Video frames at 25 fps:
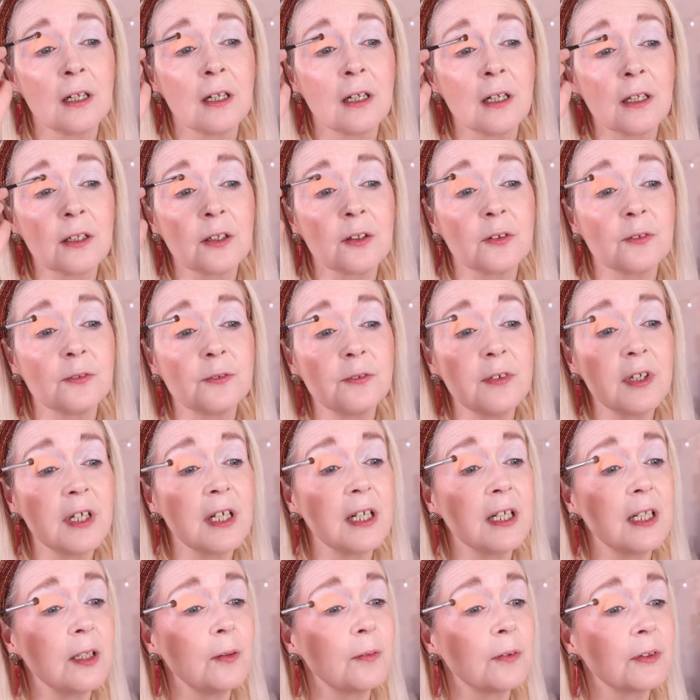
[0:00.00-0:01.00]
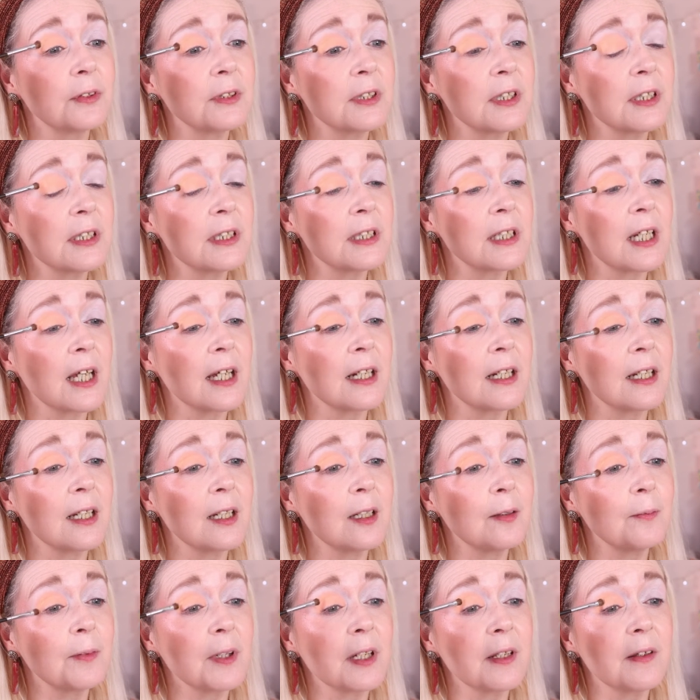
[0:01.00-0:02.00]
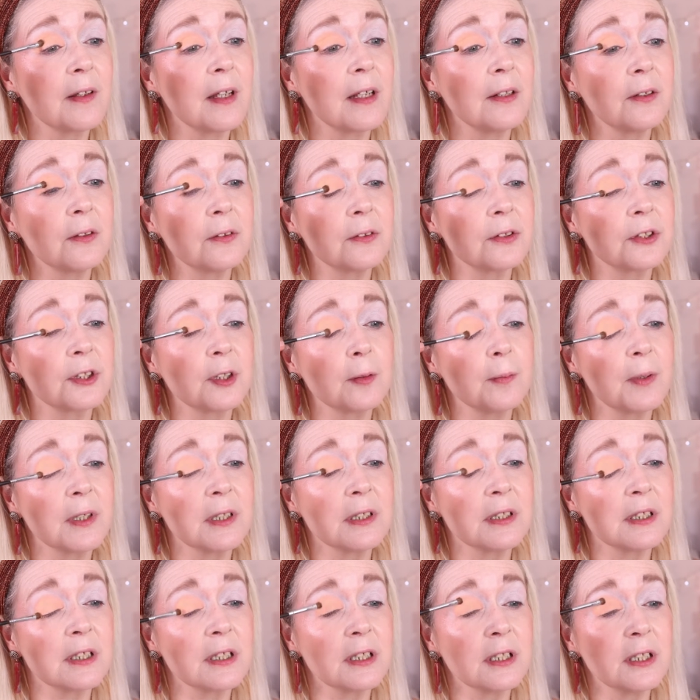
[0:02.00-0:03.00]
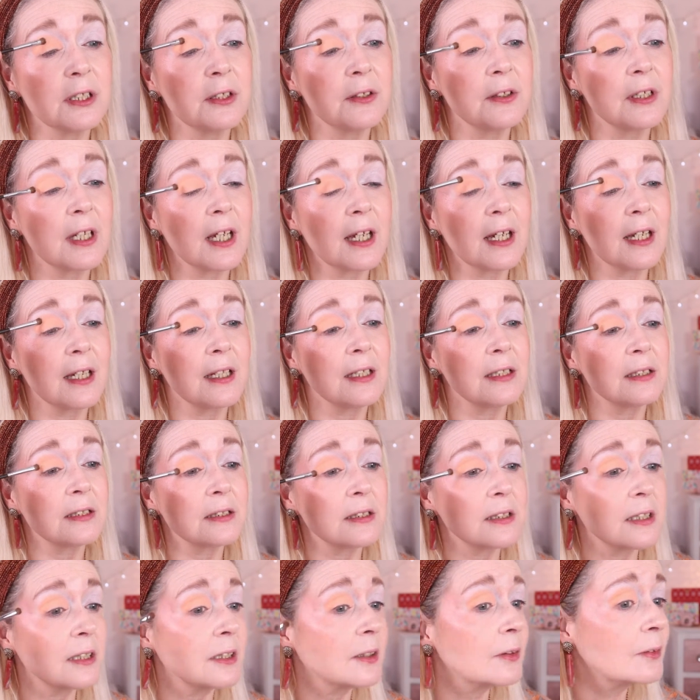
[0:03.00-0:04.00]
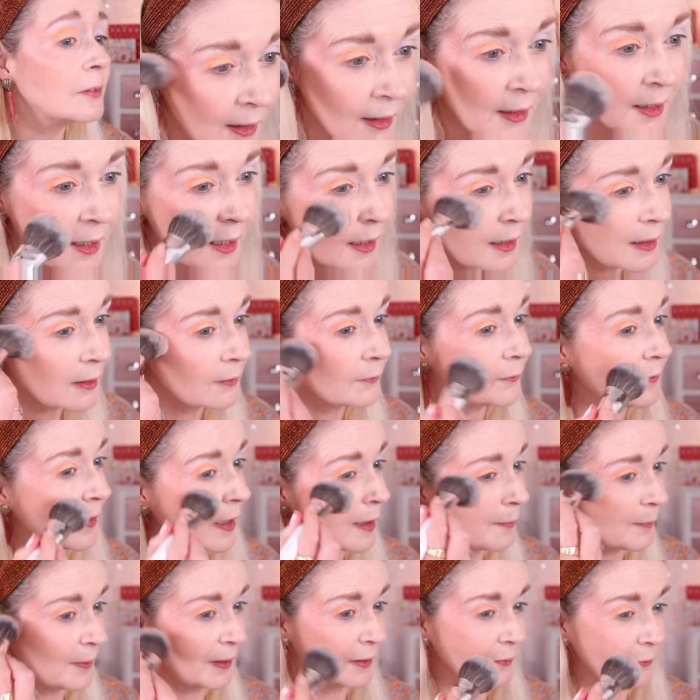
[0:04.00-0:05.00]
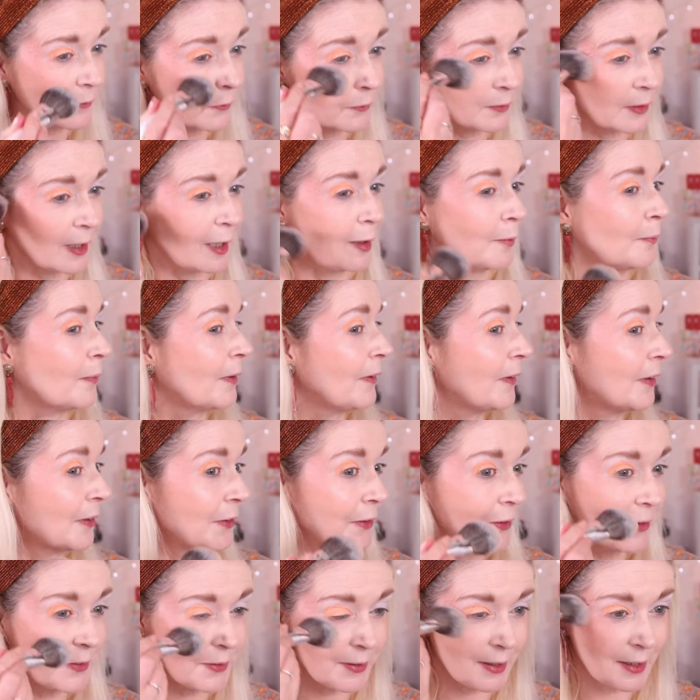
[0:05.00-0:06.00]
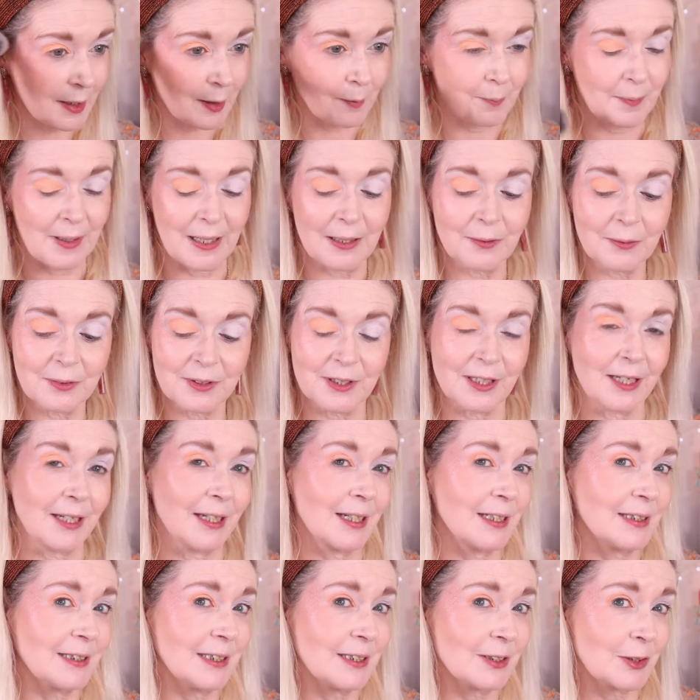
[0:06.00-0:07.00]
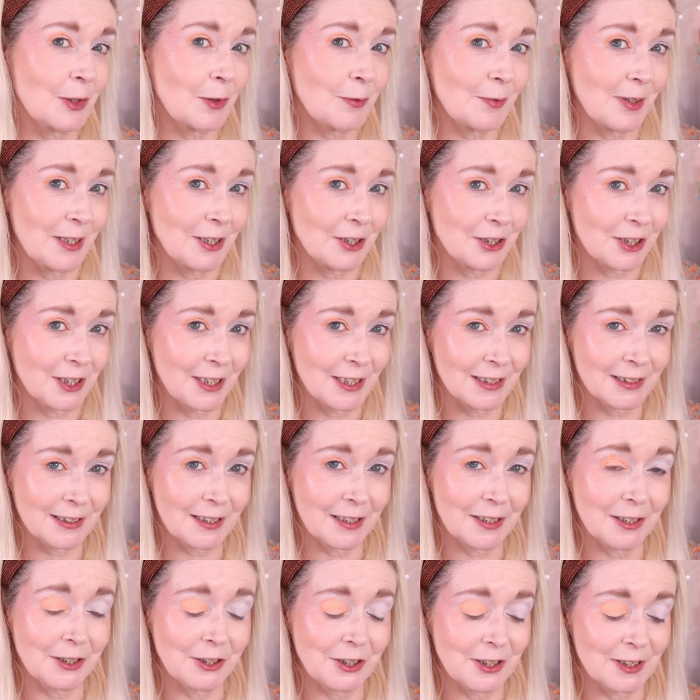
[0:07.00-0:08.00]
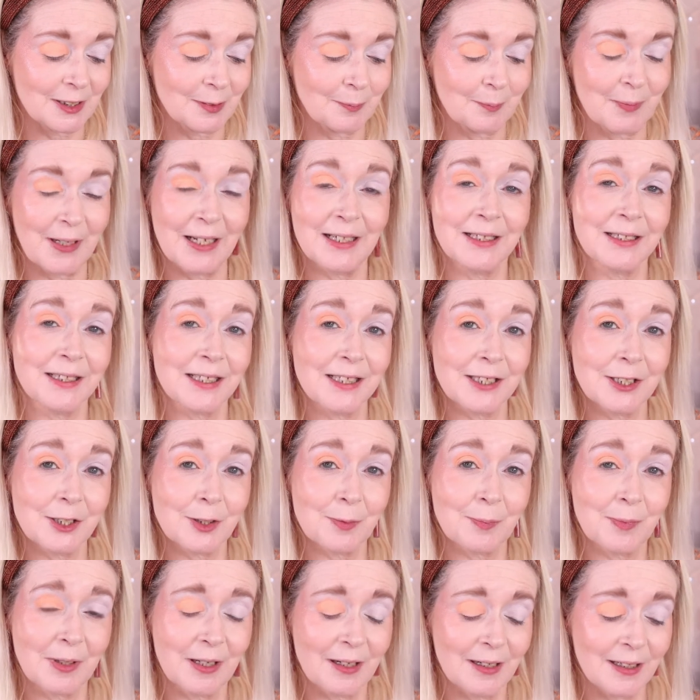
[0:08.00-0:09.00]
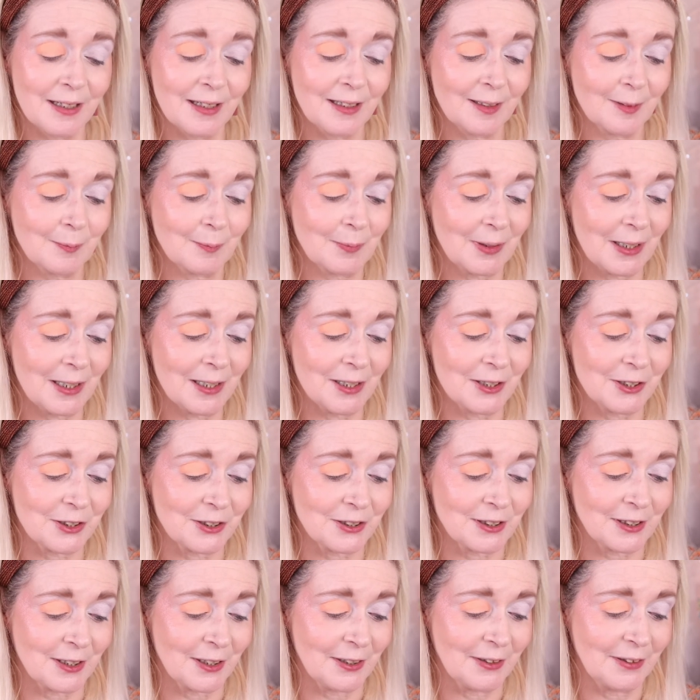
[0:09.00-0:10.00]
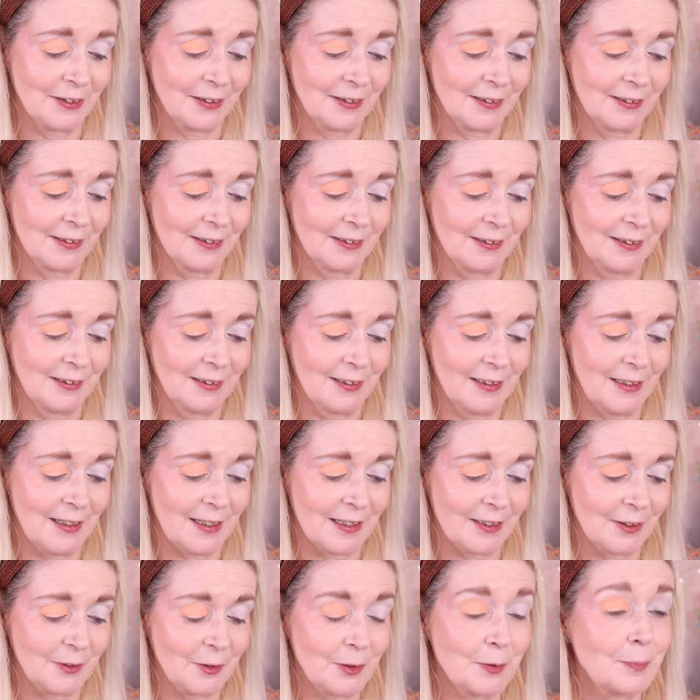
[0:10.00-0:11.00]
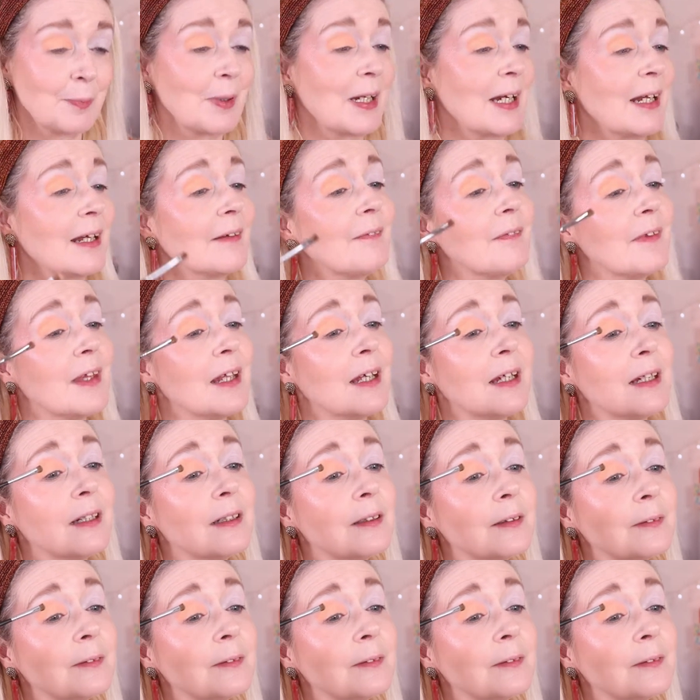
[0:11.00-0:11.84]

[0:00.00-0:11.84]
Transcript: and I really wanted to get it, but they're not shipping to the UK still. Getting a fair bit of fallout, but the good thing about it is it's orange and it's going to just blend into my blush, so had a good plan there.